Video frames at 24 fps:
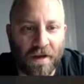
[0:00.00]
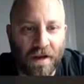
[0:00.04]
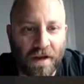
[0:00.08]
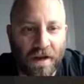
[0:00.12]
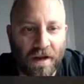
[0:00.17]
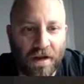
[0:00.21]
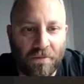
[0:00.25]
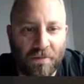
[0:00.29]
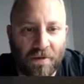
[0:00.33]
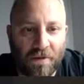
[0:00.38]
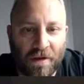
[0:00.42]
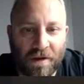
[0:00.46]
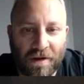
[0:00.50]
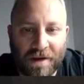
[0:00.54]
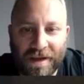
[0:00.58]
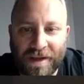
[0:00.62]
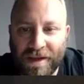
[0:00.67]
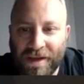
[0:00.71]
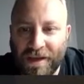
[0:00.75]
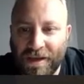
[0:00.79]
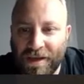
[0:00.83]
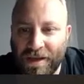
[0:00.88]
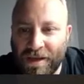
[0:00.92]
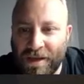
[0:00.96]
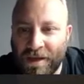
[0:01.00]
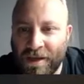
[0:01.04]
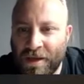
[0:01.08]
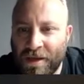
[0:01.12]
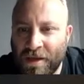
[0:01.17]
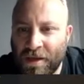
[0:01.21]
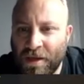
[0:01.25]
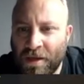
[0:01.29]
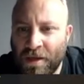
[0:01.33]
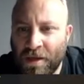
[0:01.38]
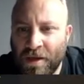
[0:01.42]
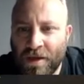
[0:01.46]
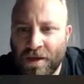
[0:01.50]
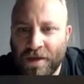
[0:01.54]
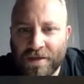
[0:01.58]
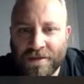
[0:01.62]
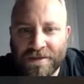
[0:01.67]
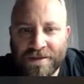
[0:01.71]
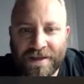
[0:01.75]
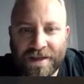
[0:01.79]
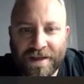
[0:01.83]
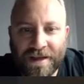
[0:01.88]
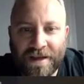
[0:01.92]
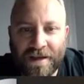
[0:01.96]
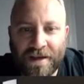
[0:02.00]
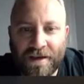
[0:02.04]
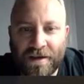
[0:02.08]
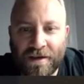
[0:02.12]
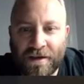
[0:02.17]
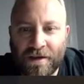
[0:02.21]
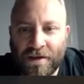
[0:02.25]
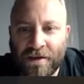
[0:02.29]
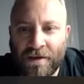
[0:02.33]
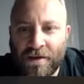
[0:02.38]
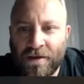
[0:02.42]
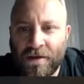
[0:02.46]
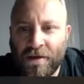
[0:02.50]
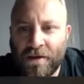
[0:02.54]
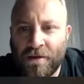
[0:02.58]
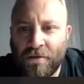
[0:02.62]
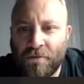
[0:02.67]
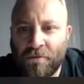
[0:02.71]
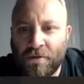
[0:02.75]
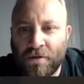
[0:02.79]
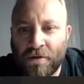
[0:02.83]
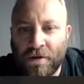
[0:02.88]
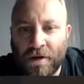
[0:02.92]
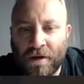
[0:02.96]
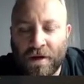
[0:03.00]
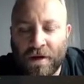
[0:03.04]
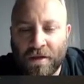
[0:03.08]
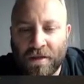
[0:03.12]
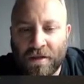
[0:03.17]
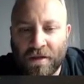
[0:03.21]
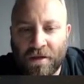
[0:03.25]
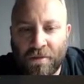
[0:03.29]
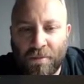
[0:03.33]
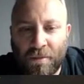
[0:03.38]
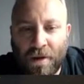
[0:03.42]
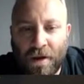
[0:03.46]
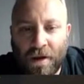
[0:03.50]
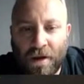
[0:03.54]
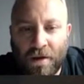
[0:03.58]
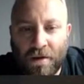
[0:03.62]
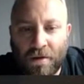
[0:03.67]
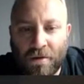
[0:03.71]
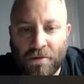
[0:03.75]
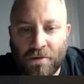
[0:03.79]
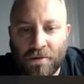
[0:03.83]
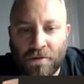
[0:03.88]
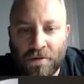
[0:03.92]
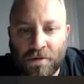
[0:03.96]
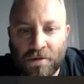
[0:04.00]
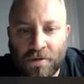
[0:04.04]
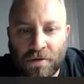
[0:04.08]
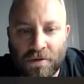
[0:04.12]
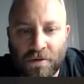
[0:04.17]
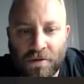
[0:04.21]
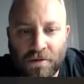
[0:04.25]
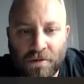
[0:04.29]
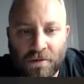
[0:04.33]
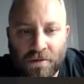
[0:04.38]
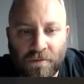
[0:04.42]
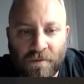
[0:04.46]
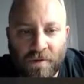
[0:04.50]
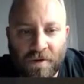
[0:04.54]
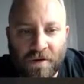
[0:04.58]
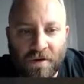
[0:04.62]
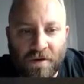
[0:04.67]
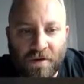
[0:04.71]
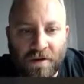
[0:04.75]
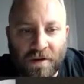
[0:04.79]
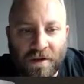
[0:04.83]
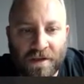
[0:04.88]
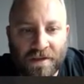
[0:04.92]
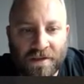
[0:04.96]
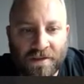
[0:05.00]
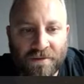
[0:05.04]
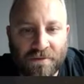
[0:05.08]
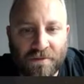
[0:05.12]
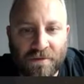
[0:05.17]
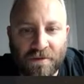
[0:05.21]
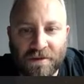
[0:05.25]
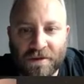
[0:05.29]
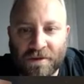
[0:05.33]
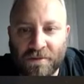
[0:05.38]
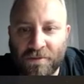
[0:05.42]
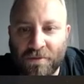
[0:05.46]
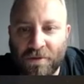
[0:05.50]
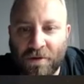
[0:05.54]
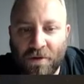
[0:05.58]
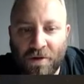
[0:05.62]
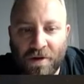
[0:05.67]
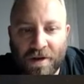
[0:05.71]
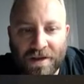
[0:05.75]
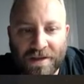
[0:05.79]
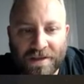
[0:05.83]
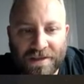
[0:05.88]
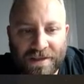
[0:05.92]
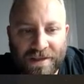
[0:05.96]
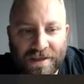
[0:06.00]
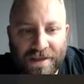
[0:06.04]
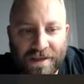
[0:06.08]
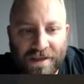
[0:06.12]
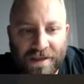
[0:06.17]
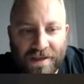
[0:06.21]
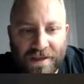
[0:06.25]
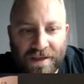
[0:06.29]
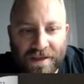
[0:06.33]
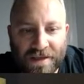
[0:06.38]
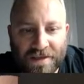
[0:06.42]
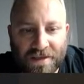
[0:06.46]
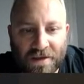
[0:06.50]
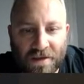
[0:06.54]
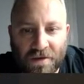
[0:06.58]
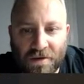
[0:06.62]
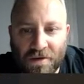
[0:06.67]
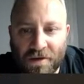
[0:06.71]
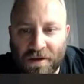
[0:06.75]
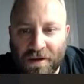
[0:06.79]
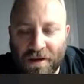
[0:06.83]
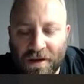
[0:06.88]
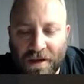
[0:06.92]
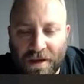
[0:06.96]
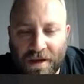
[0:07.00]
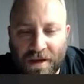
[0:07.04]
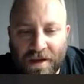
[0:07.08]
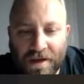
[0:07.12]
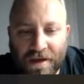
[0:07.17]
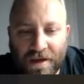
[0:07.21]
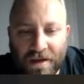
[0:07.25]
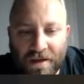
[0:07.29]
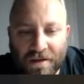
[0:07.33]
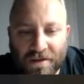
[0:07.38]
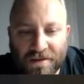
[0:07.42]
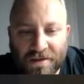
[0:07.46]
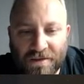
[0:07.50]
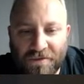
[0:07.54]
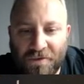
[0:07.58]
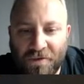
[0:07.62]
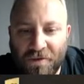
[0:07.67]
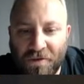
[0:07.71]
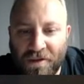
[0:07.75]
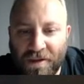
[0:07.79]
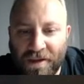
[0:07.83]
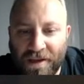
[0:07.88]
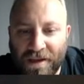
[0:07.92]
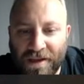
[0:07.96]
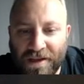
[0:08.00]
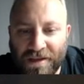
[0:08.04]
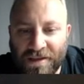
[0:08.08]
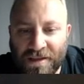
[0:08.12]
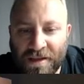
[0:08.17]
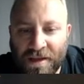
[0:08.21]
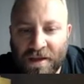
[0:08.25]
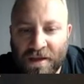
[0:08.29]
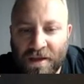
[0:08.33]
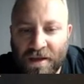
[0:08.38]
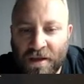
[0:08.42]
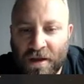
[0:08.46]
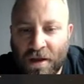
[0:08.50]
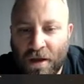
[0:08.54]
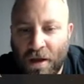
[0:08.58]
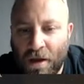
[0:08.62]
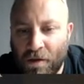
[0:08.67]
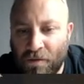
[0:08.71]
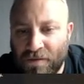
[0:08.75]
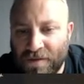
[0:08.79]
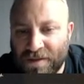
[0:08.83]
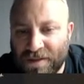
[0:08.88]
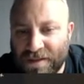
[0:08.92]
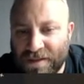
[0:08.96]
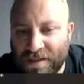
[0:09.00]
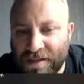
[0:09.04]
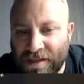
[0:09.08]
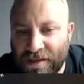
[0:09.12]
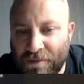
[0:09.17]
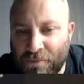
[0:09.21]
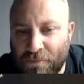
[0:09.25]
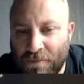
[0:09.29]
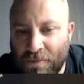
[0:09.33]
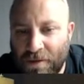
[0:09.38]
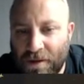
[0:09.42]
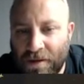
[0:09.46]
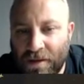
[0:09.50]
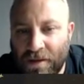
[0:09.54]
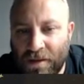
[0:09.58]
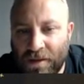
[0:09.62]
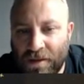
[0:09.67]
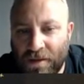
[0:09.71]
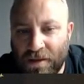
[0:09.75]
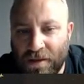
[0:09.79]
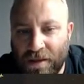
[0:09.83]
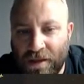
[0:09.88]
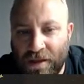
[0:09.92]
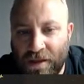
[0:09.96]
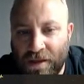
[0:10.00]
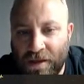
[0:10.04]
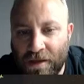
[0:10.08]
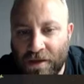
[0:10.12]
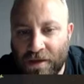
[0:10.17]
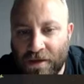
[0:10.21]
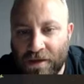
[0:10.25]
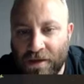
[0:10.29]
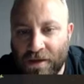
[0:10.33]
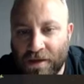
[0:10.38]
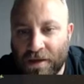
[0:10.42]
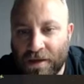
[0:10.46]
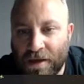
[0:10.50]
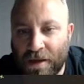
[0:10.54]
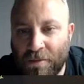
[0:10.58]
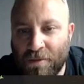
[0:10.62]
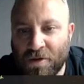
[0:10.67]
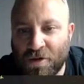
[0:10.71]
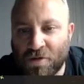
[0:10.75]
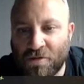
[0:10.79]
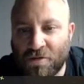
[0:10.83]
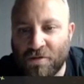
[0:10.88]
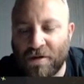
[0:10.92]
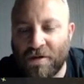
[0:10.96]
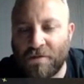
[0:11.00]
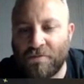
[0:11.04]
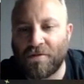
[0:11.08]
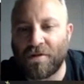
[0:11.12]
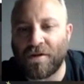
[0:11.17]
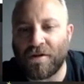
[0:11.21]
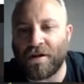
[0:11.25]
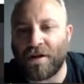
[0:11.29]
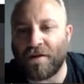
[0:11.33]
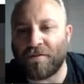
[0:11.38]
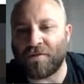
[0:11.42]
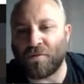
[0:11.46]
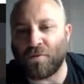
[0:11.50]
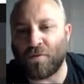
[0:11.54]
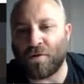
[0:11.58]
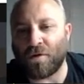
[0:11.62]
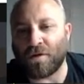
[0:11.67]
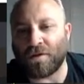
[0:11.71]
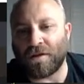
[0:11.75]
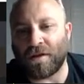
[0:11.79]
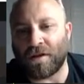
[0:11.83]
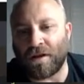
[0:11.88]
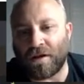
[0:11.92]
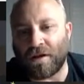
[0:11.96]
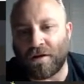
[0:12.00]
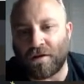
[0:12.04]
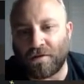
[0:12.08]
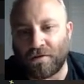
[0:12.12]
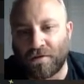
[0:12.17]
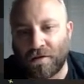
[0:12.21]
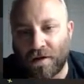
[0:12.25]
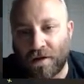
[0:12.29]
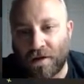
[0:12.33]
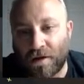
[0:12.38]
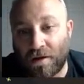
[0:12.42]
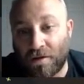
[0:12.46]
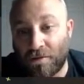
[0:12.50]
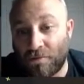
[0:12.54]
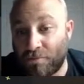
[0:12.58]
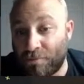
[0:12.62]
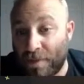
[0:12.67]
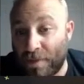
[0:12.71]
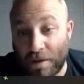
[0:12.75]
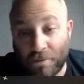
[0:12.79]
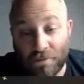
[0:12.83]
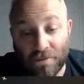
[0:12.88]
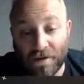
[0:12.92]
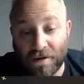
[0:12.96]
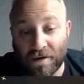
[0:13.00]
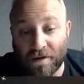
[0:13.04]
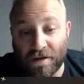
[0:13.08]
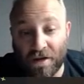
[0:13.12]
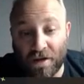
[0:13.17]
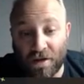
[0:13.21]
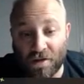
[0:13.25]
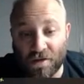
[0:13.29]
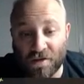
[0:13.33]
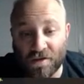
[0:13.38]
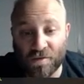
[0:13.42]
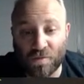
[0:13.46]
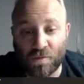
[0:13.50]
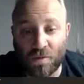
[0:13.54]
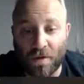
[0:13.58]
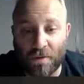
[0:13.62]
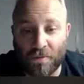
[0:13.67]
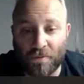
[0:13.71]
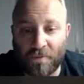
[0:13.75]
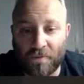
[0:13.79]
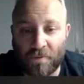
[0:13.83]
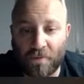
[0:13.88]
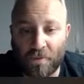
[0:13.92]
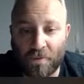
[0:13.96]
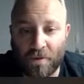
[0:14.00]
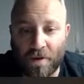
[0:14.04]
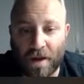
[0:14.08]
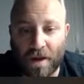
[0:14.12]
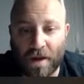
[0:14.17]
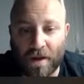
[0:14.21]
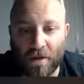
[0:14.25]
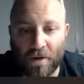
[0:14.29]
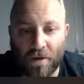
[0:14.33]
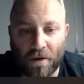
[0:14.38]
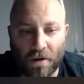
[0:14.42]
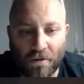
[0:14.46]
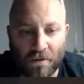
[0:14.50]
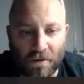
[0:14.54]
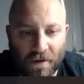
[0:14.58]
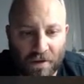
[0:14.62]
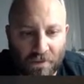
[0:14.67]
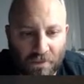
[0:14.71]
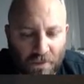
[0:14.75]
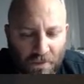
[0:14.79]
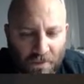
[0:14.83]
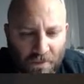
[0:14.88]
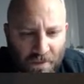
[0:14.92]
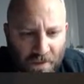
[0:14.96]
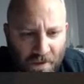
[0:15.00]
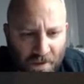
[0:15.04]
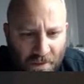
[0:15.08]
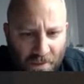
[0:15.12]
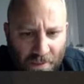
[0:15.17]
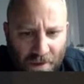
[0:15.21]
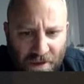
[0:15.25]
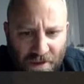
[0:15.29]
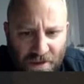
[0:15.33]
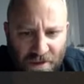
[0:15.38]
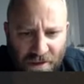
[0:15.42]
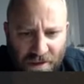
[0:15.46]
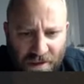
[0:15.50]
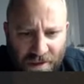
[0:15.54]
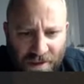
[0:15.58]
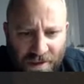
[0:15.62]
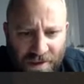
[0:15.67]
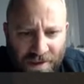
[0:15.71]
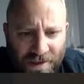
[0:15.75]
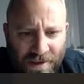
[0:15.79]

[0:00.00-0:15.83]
And we got here, Zeca. We've got Arthur Cabal. Very nice. We've got some guys here. That's okay. Now, there's a few things. Obviously, with the chemistry, we're going to have to work that out. But we're going to go swap for a high rated. What have we got on the bench here?